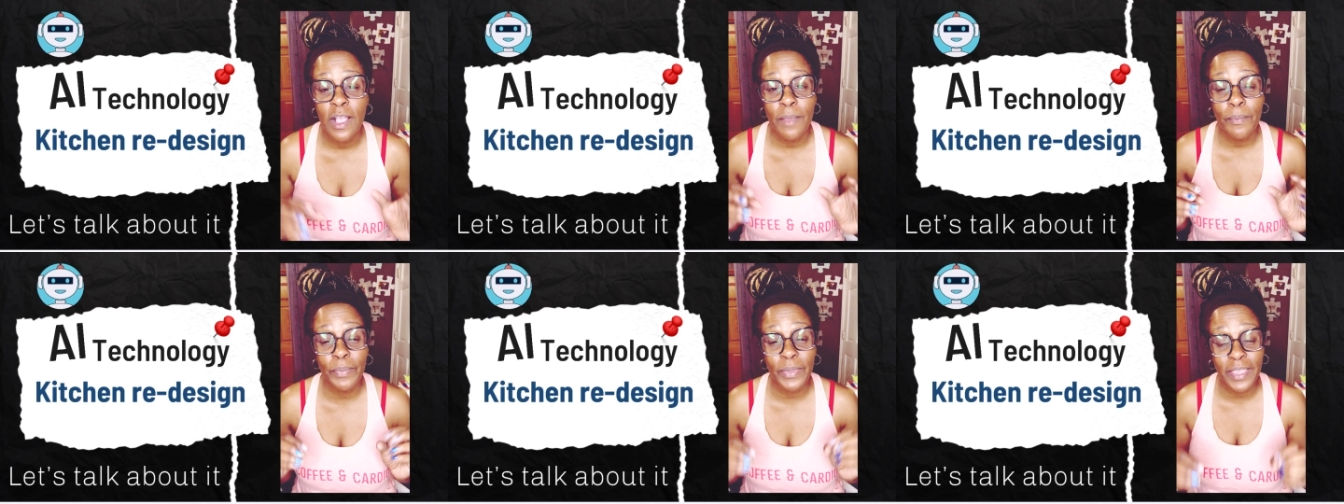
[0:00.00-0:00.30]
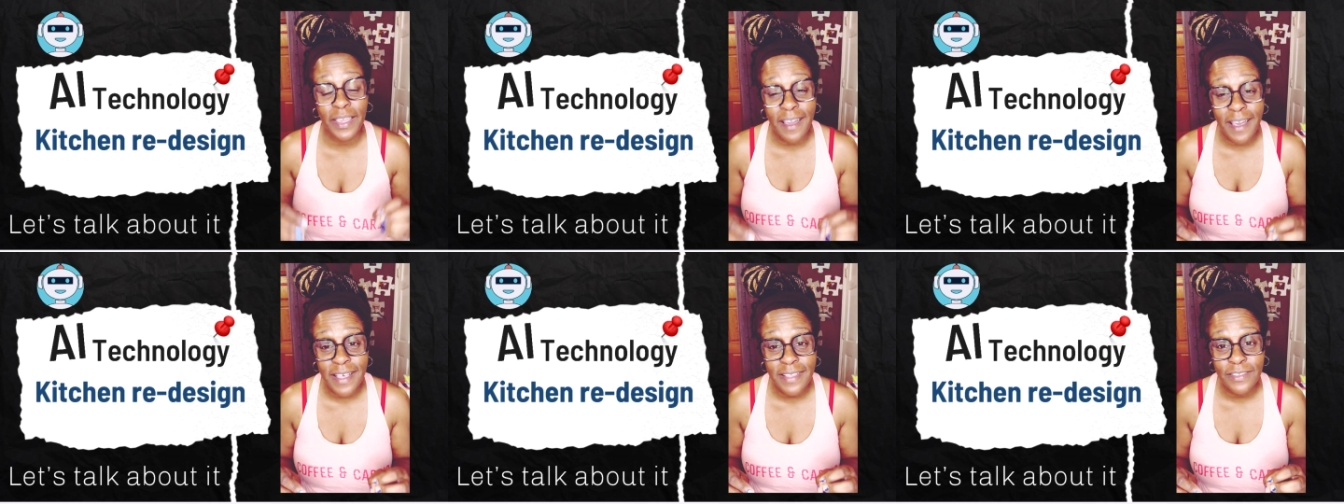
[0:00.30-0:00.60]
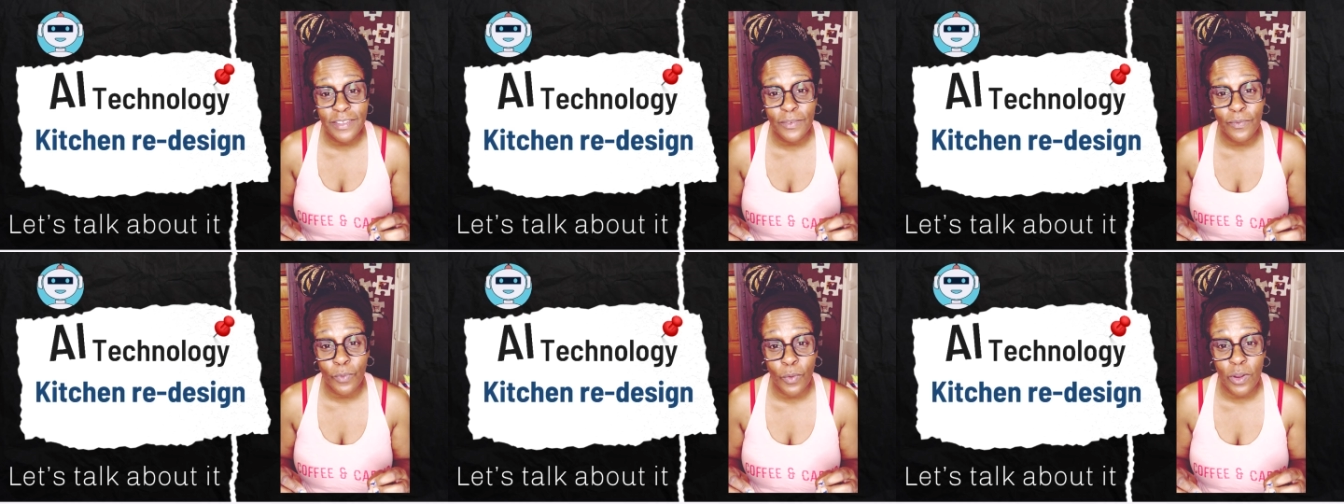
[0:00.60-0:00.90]
because
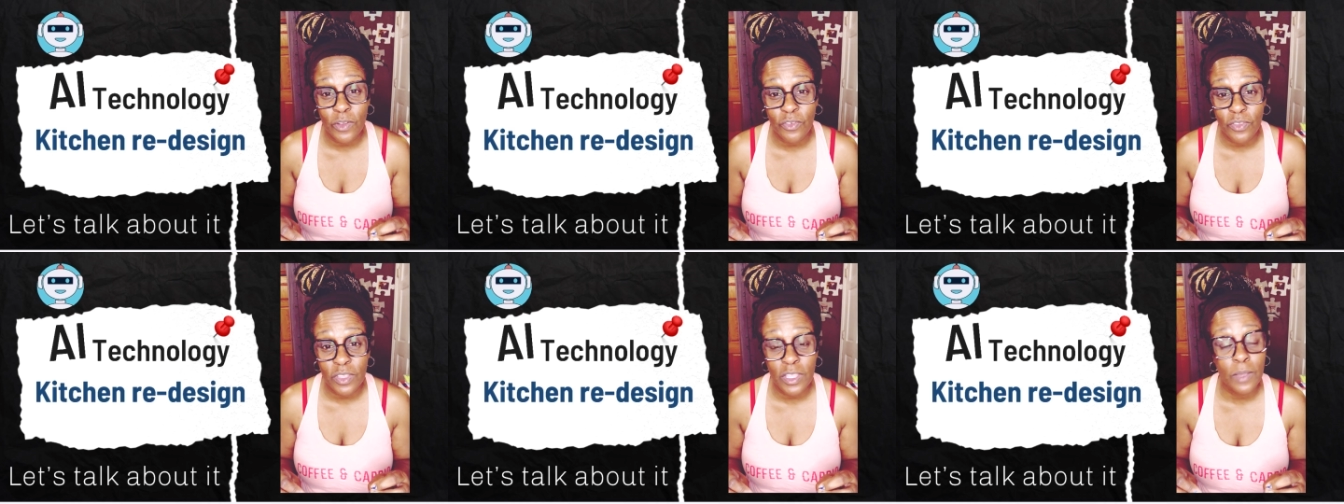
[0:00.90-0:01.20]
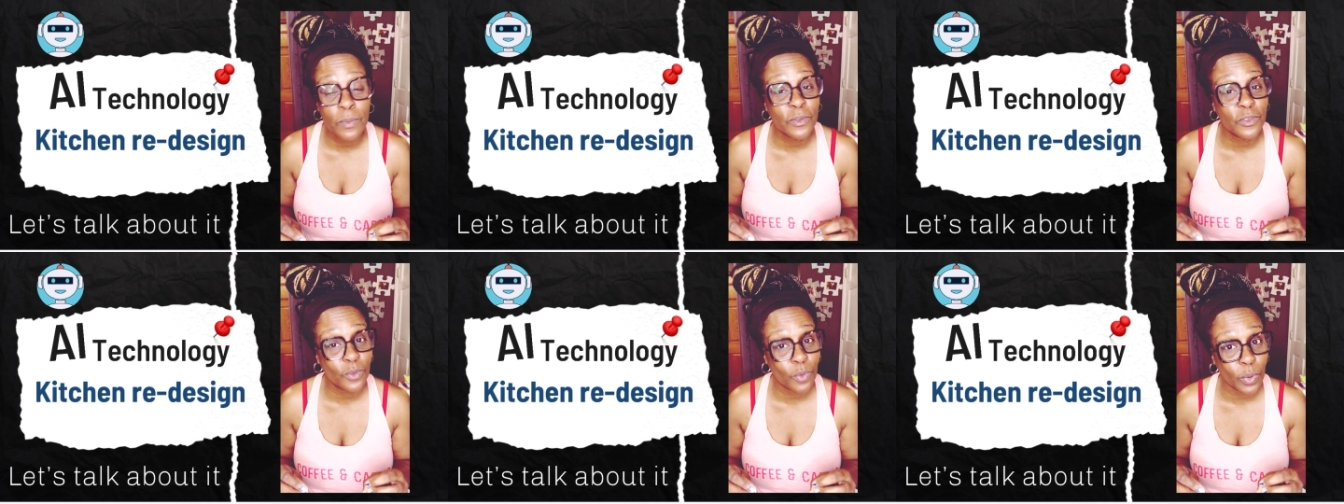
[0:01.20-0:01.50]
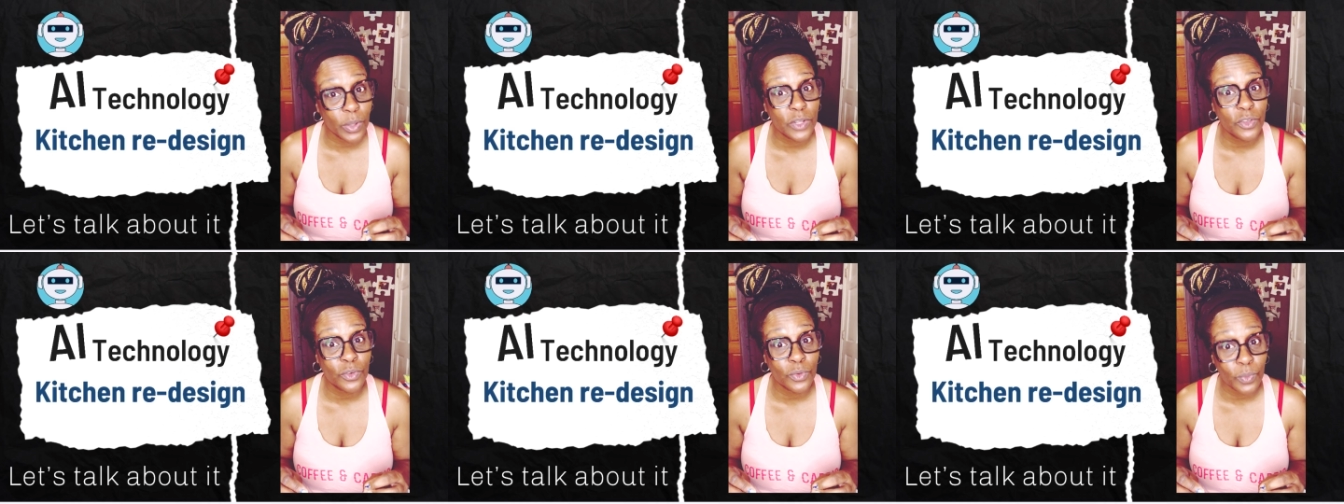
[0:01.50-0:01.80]
unfortunately it was
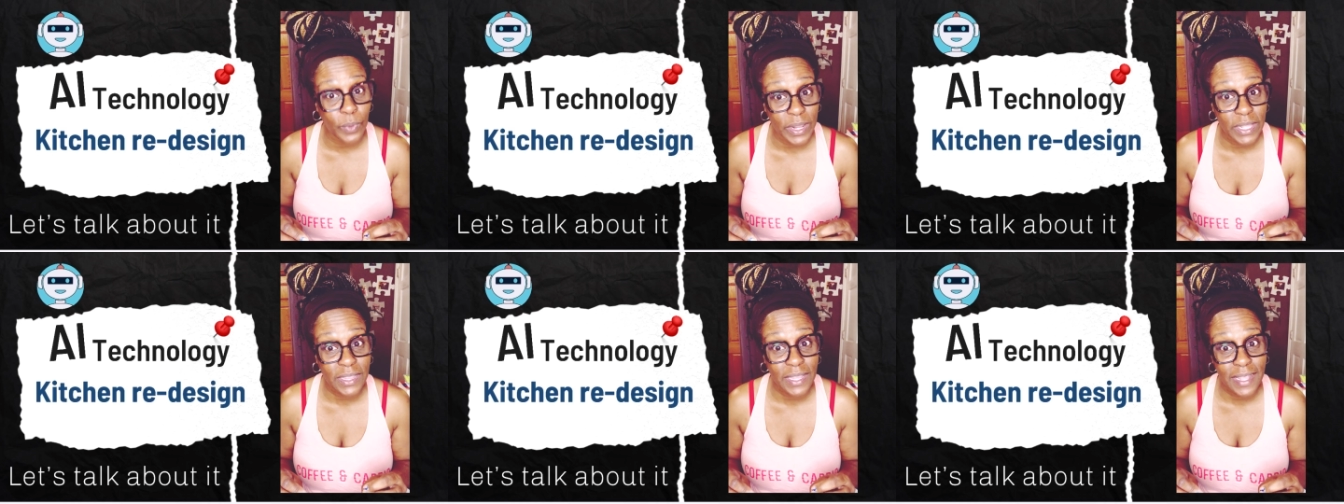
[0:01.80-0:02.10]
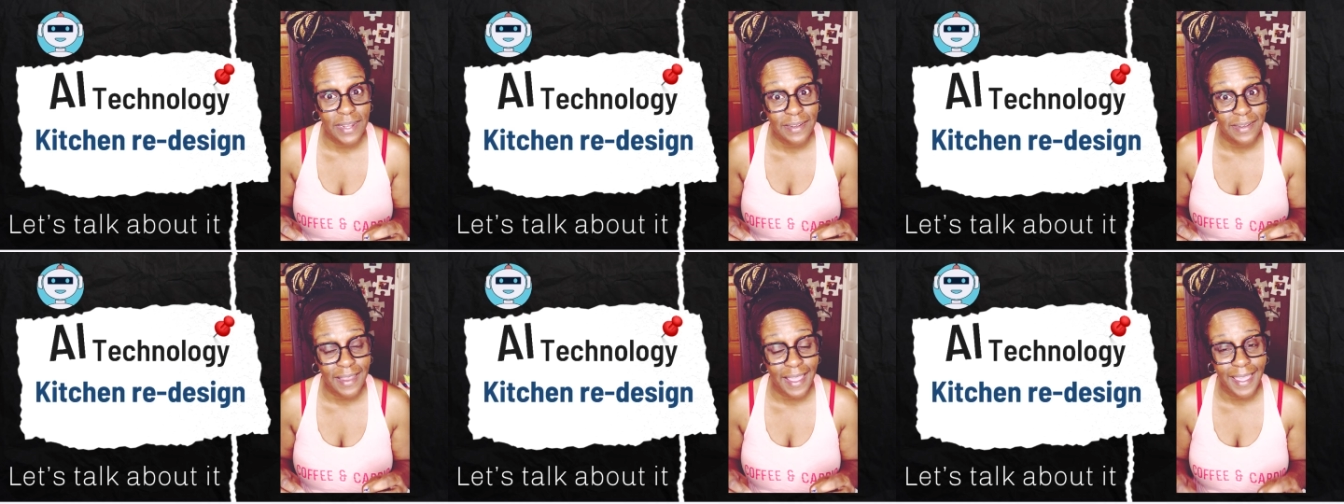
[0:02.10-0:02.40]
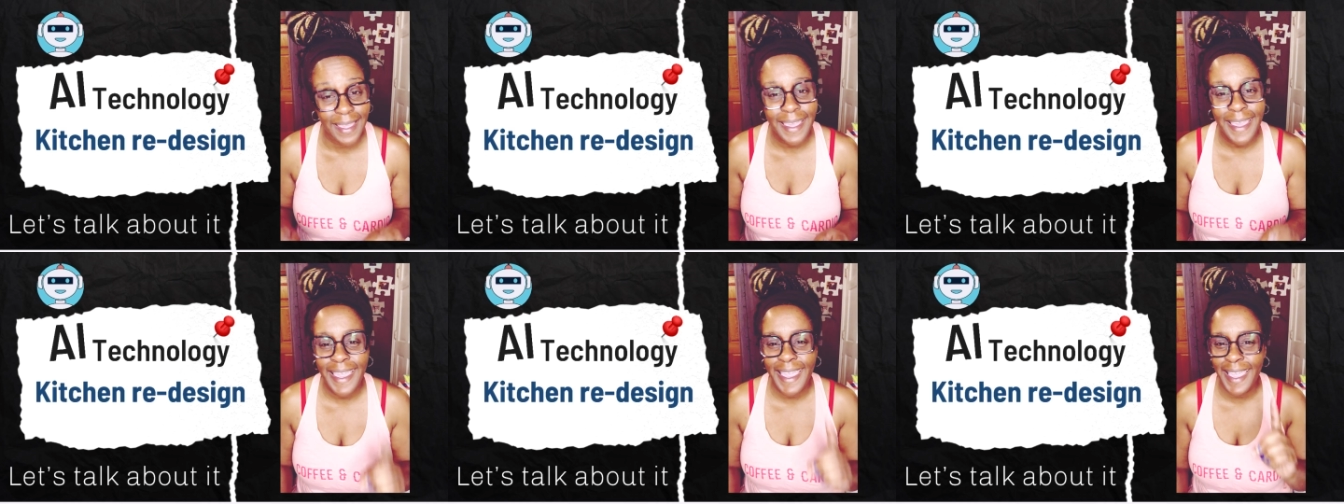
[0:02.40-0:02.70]
going to rain that
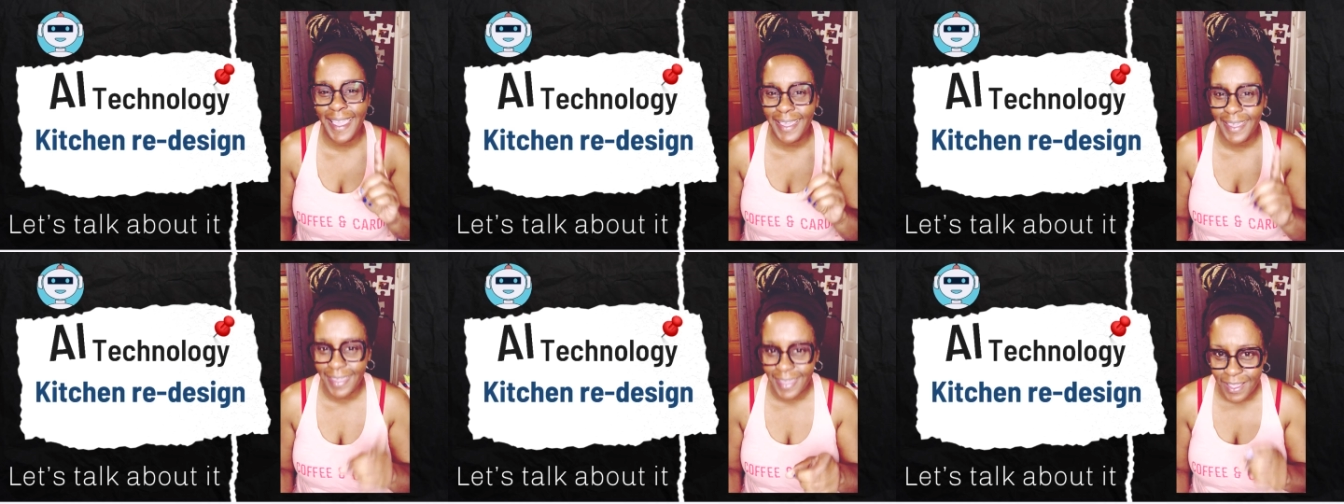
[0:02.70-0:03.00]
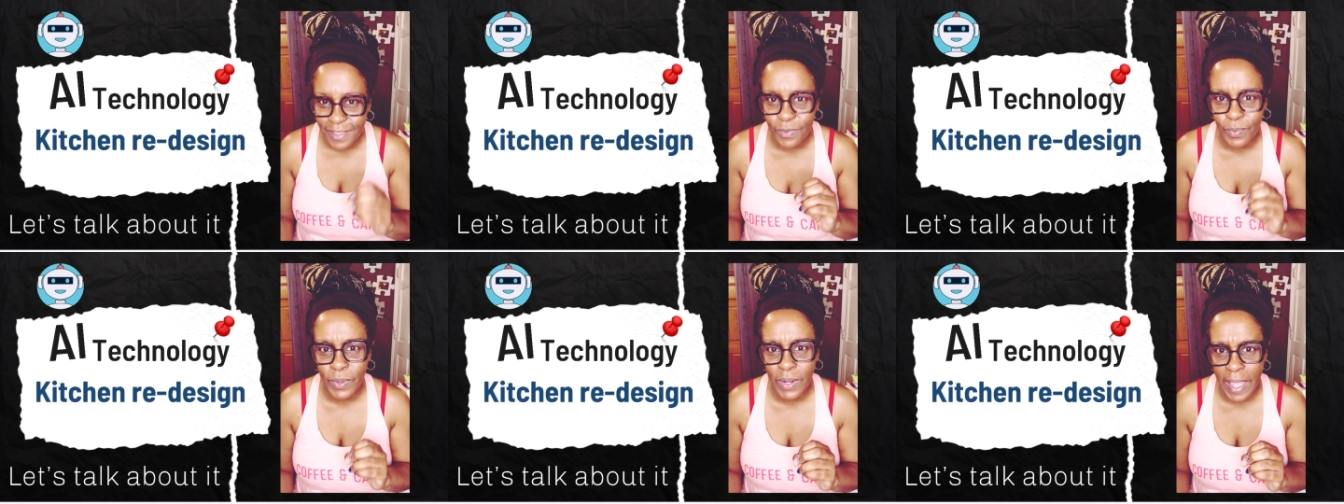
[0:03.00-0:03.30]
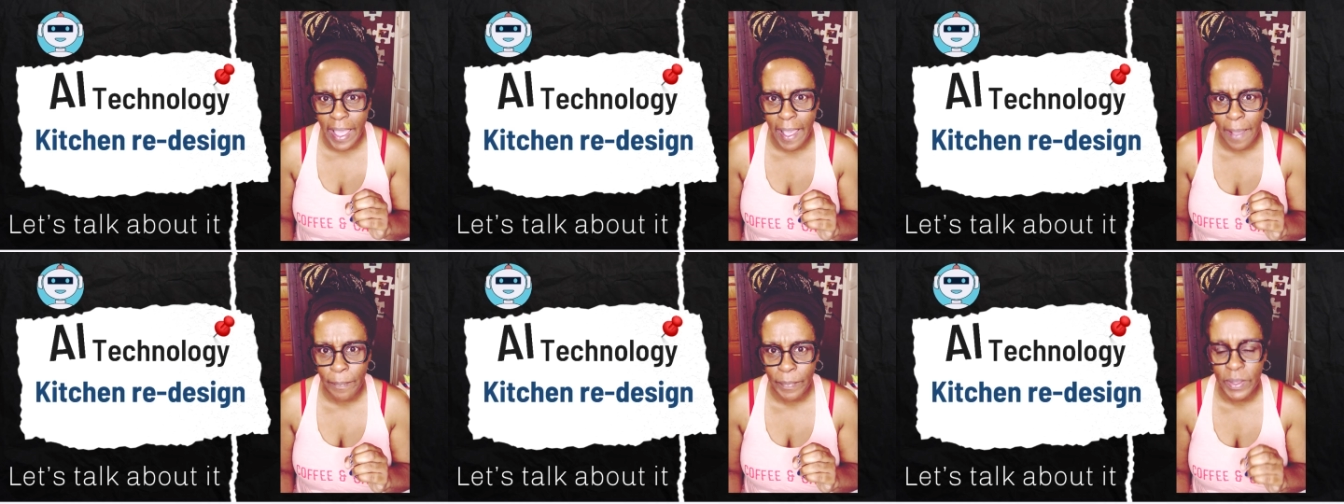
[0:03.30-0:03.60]
day. And guess what
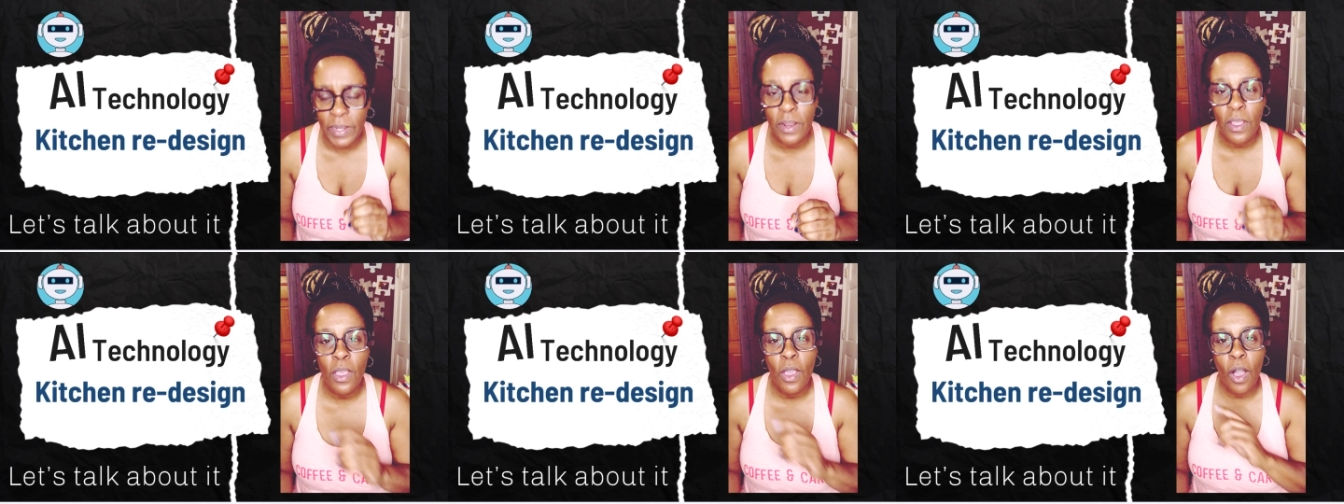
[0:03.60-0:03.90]
happened?